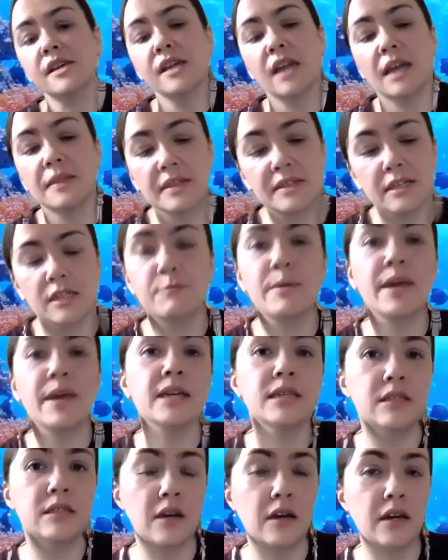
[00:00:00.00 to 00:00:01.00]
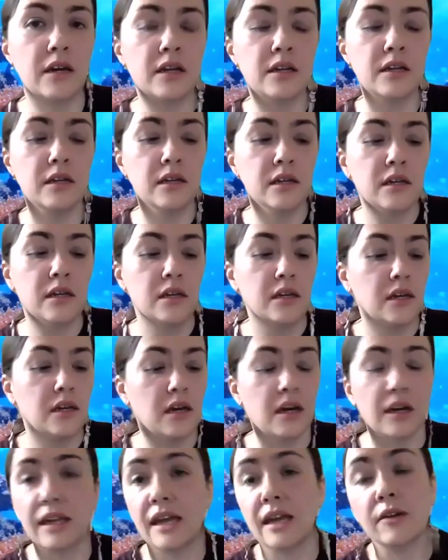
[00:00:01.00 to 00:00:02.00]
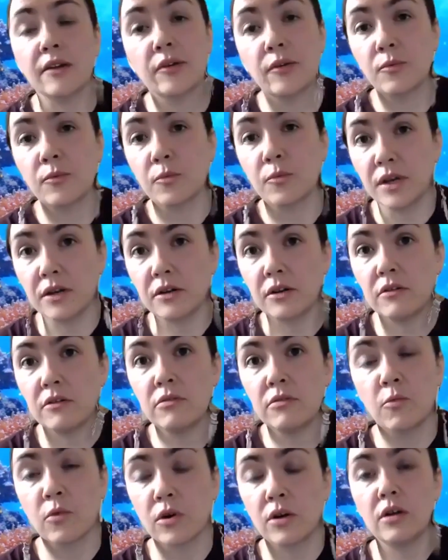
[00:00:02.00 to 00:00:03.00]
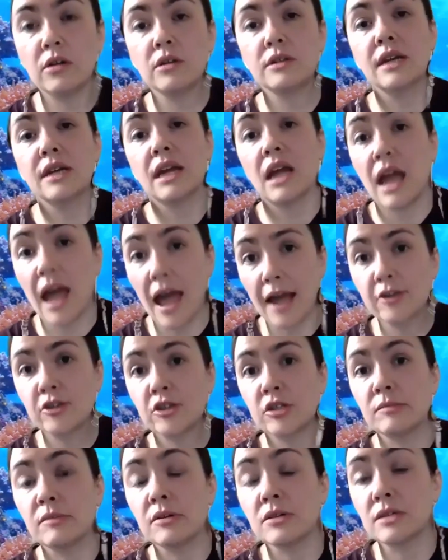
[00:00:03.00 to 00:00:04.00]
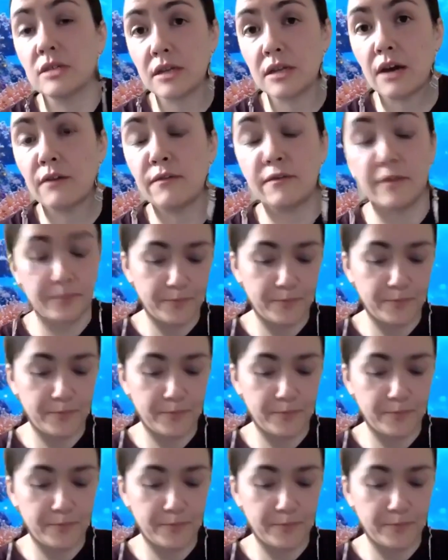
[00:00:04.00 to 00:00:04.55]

And this is based on, again, real world actionable stuff.